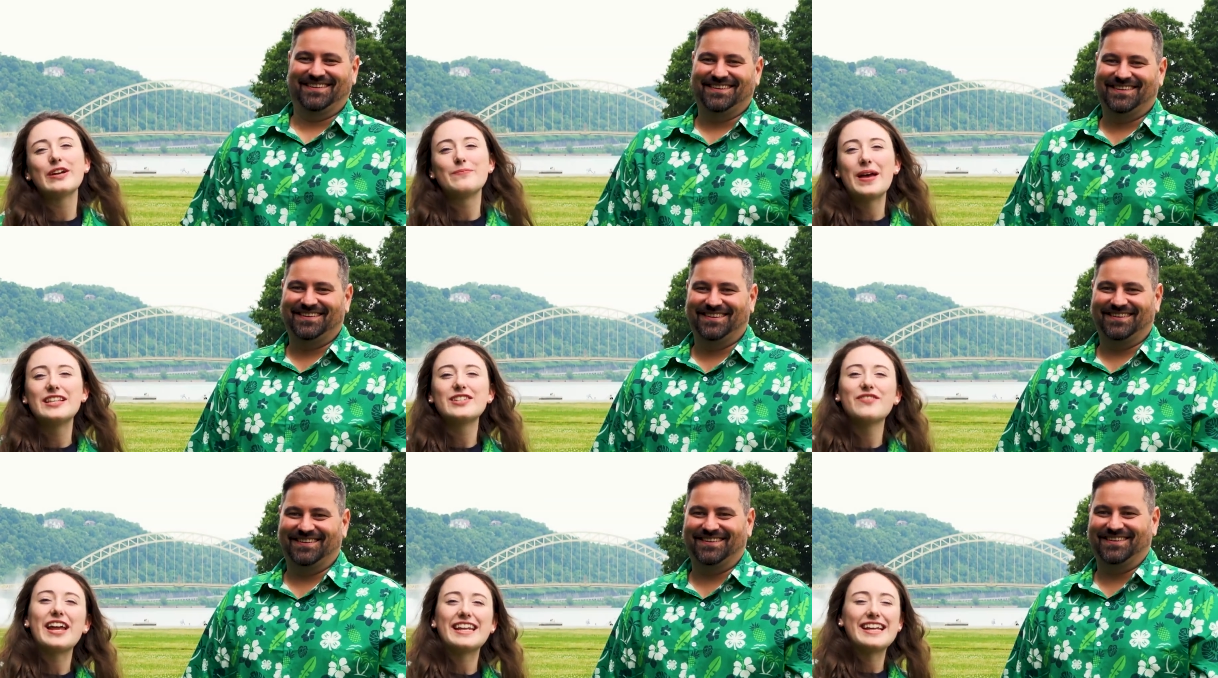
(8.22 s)
Speaker 1: here in
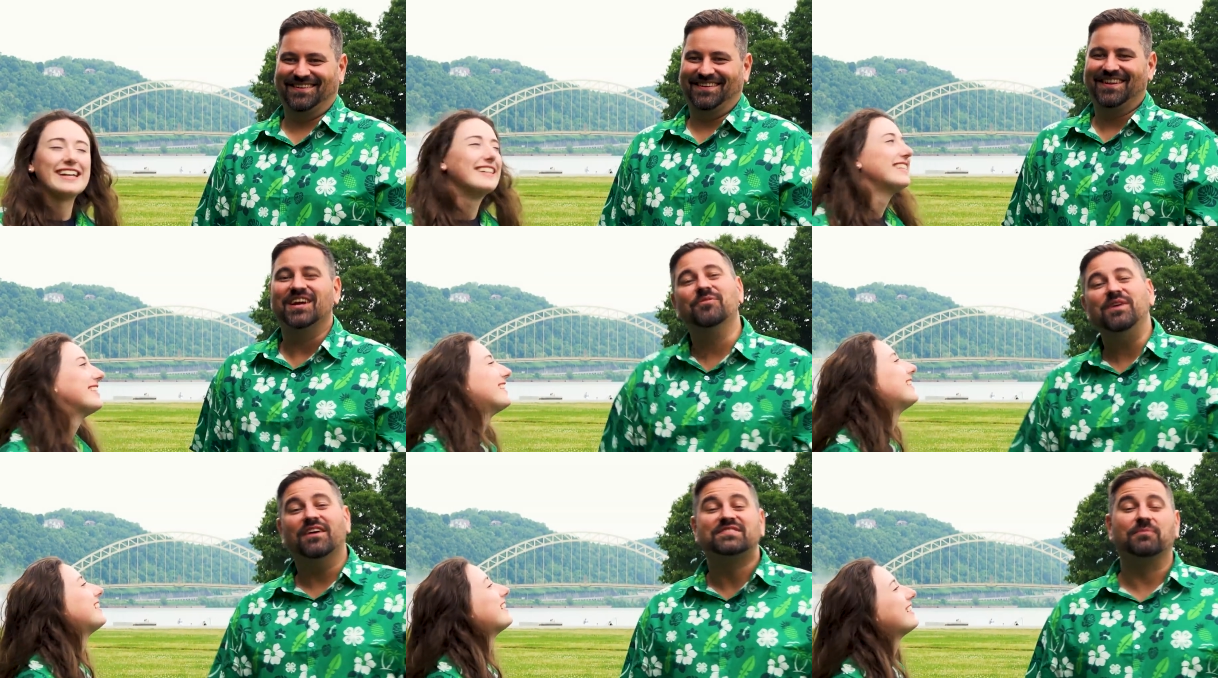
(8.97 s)
Pennsylvania.
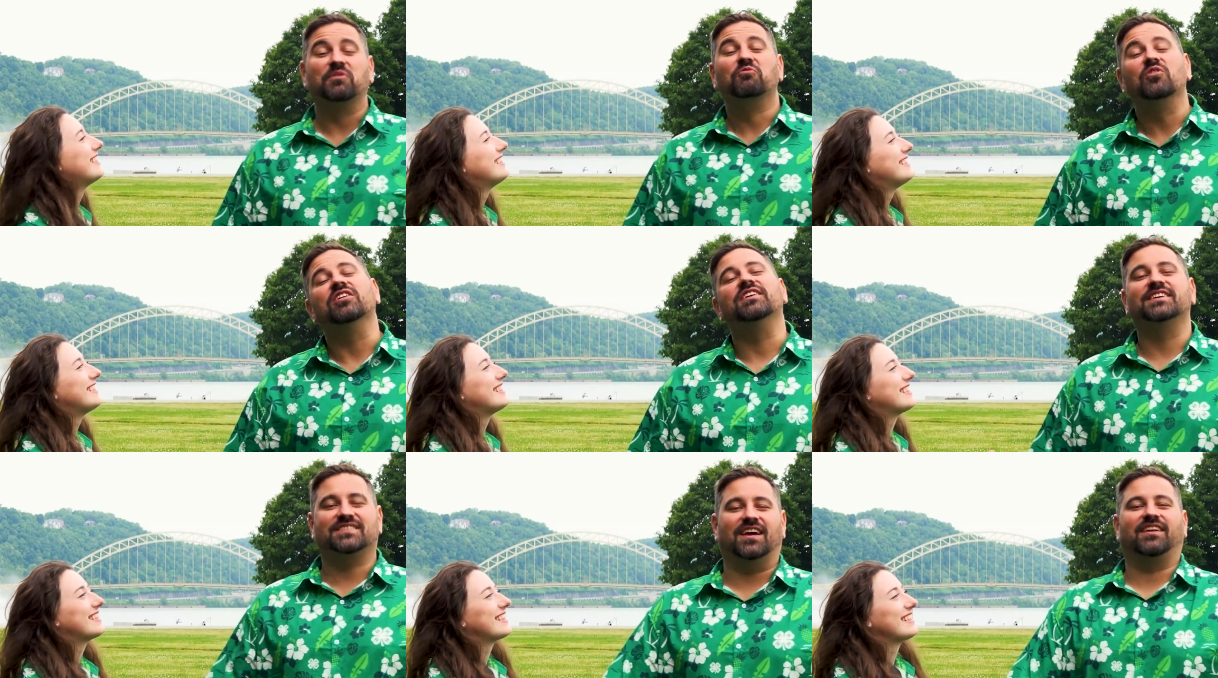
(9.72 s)
Speaker 2: And we have something
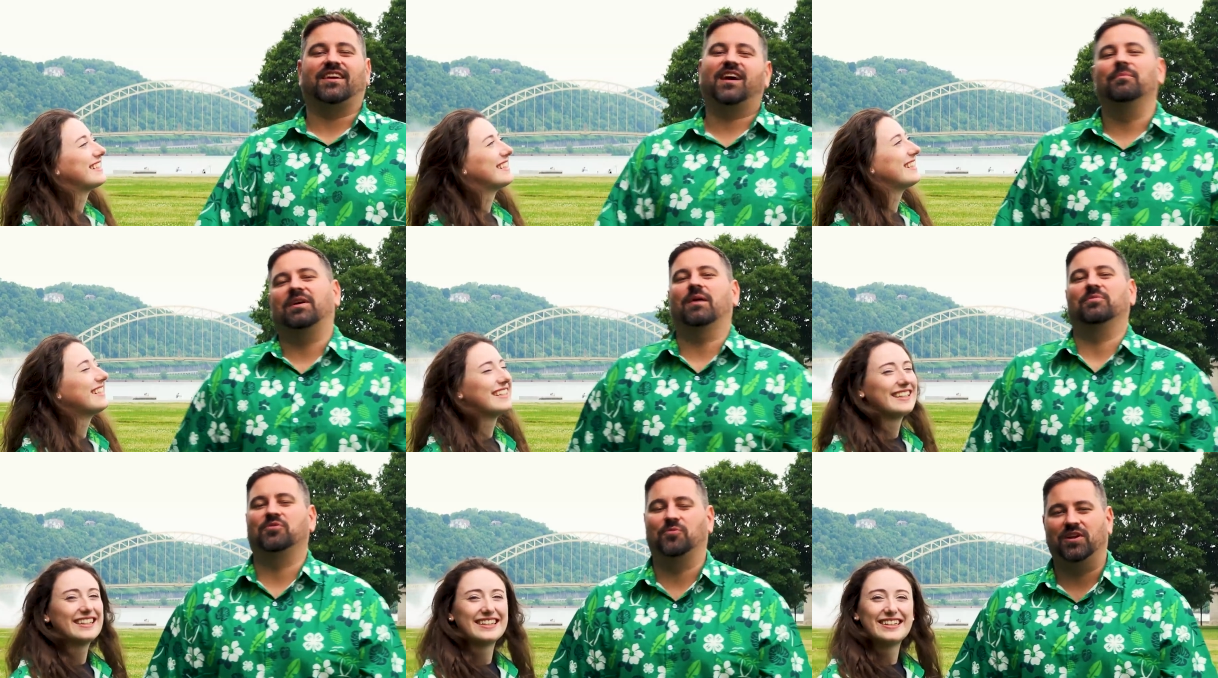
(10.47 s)
really exciting coming
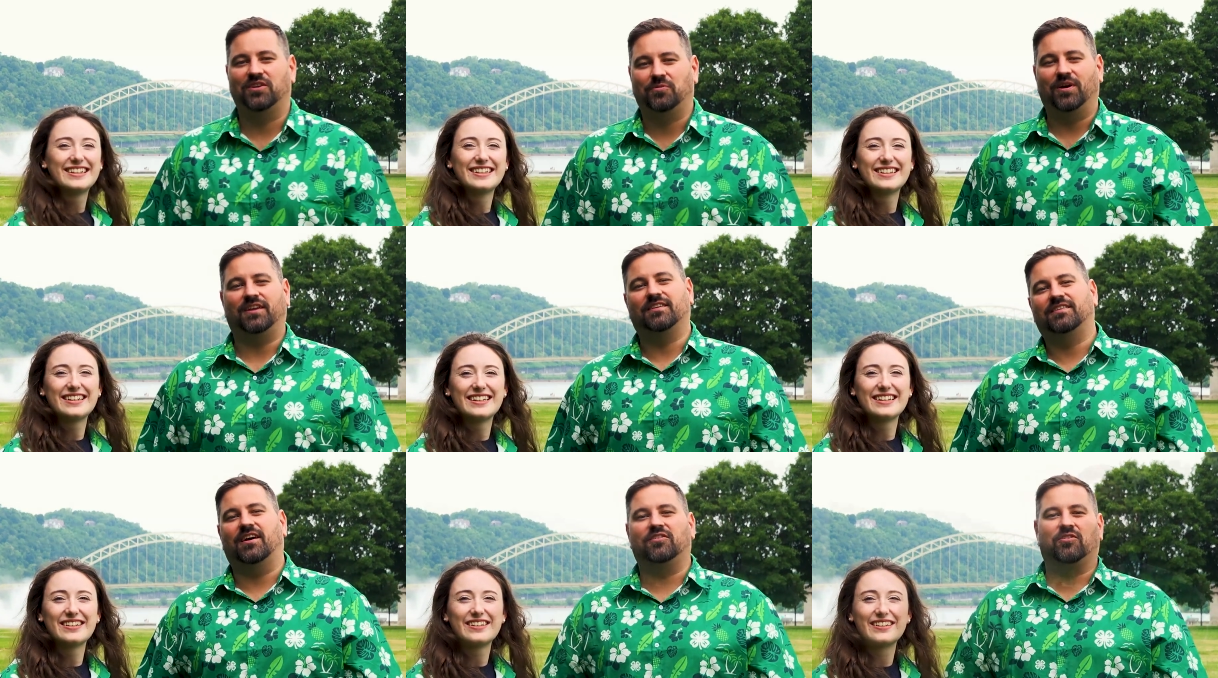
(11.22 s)
up in 2020
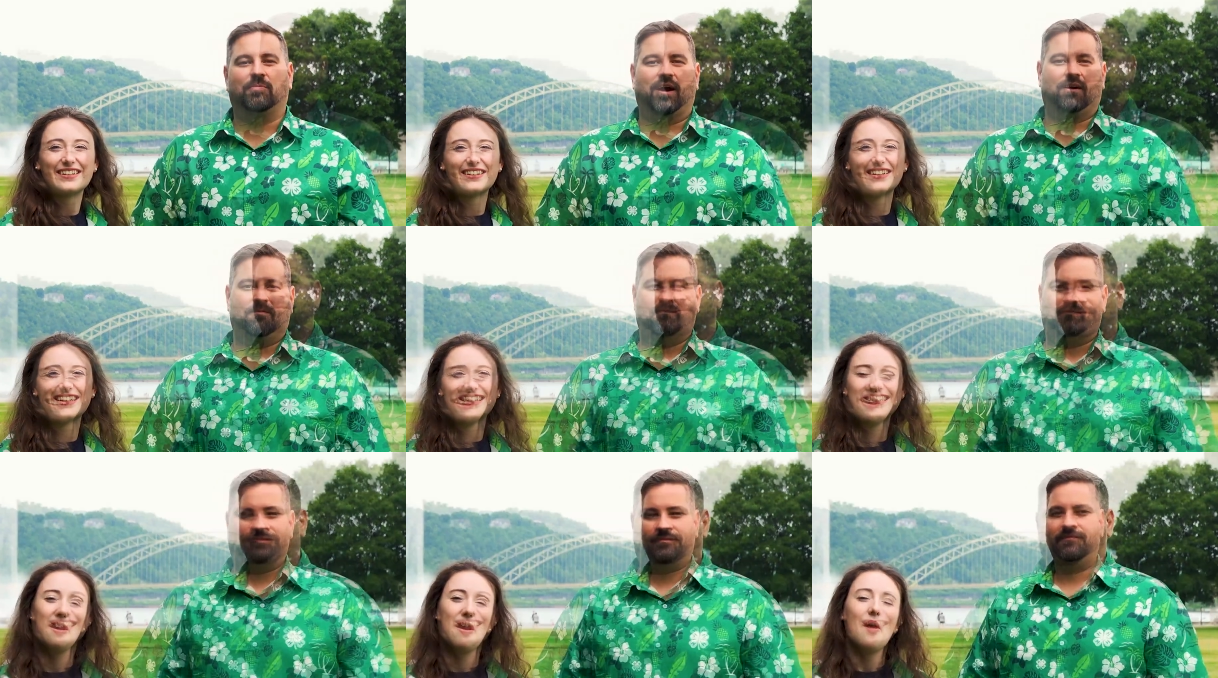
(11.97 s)
to tell you about.
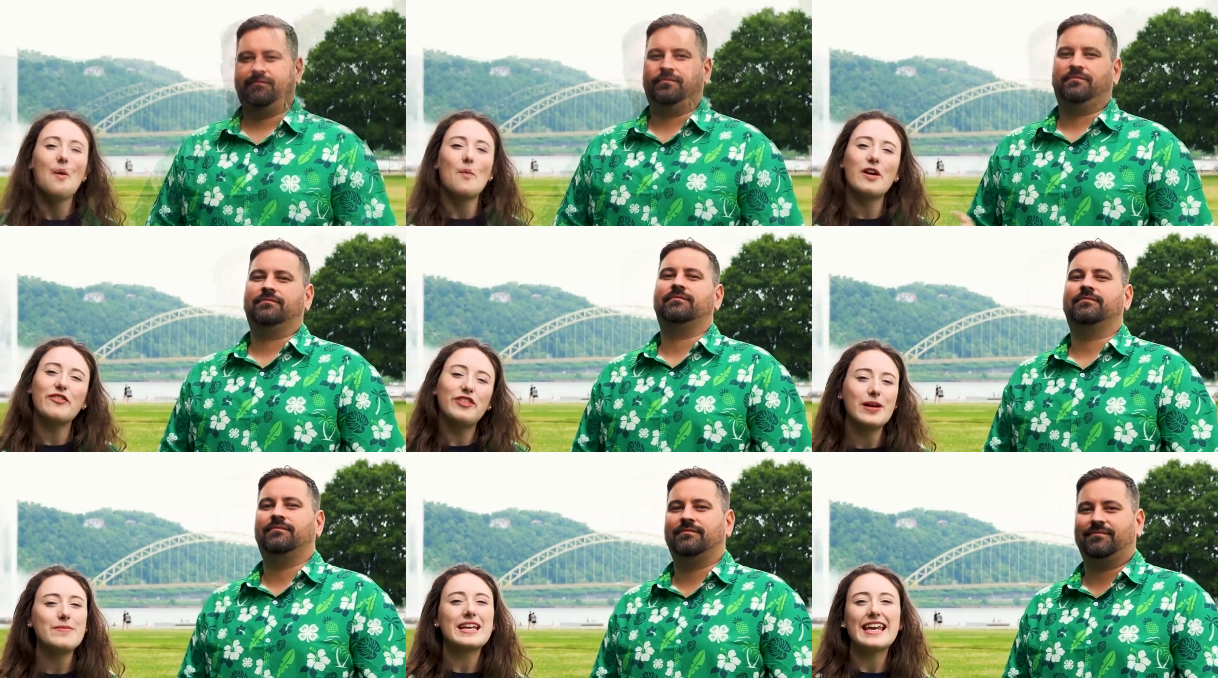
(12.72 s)
Speaker 1: We're
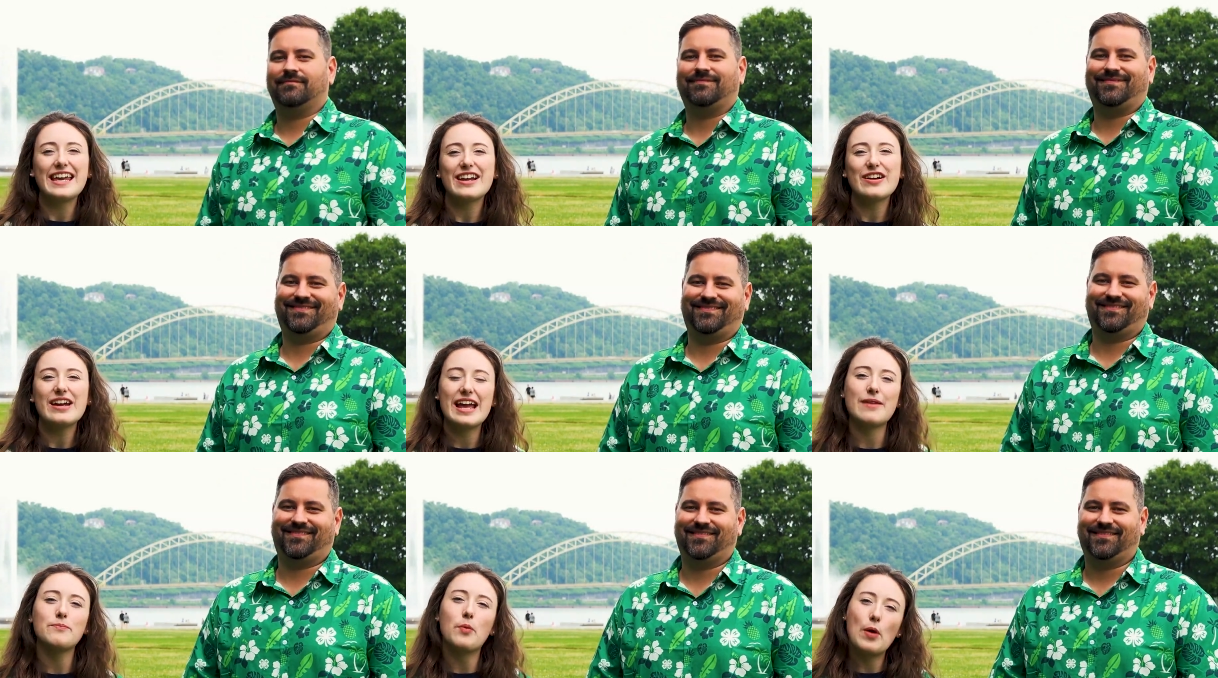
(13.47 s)
filming here
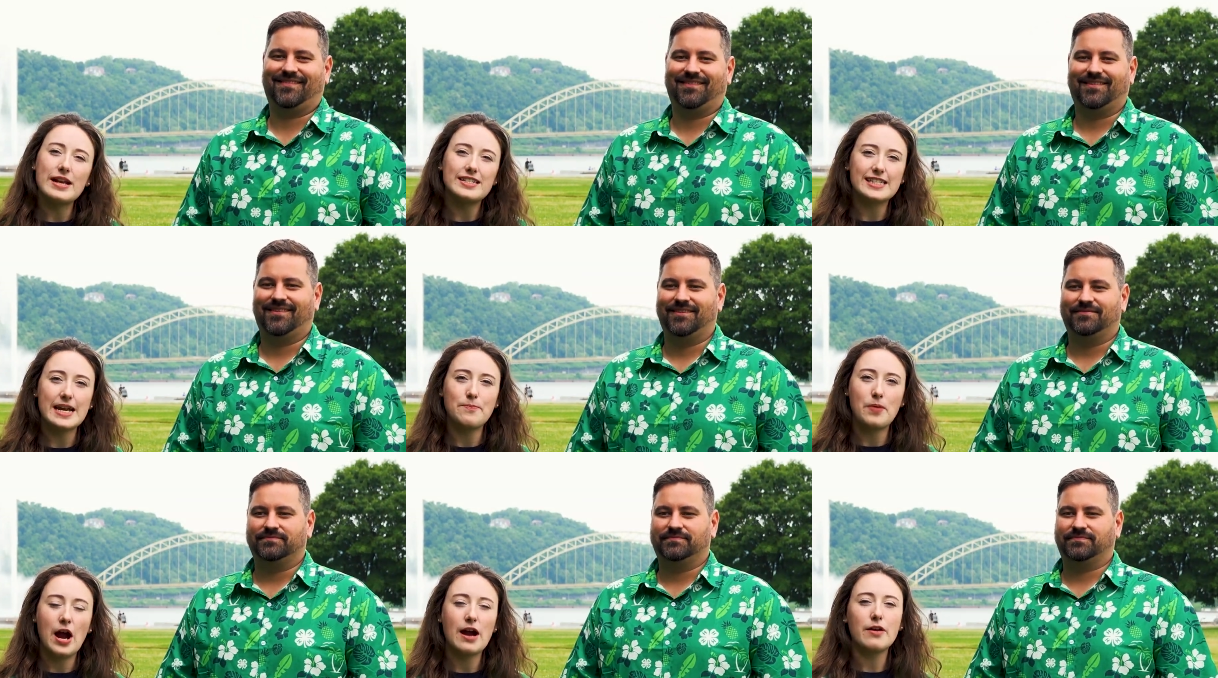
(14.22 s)
in Point State
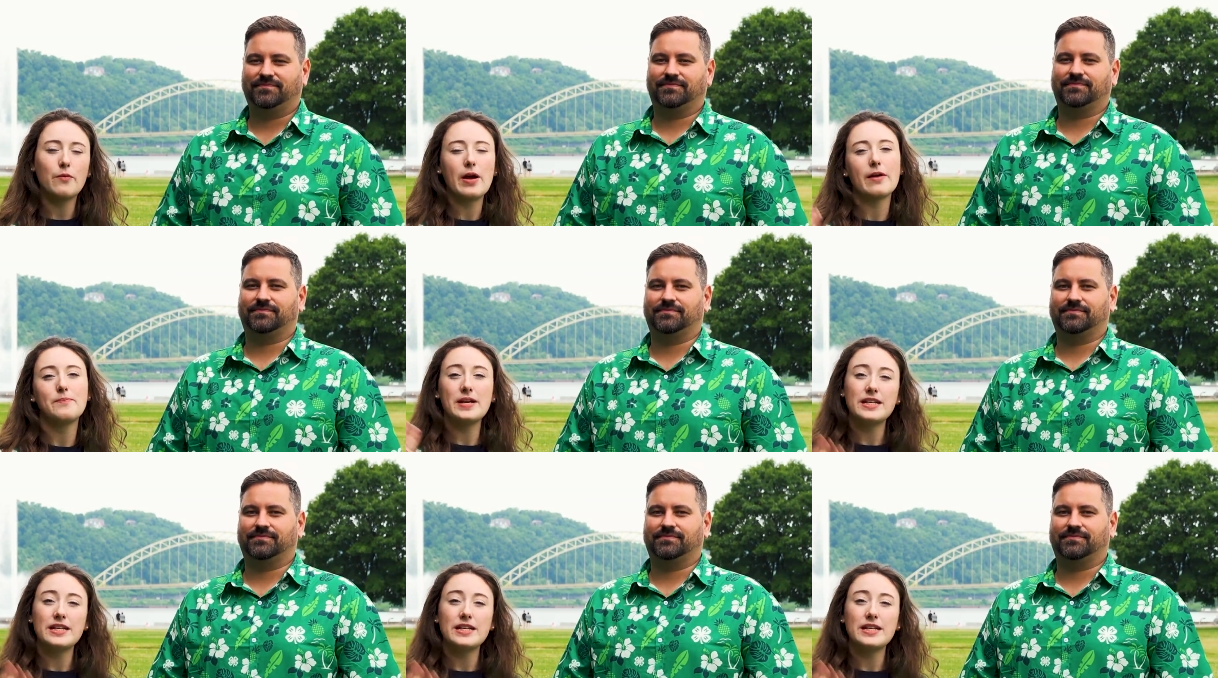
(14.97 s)
Park where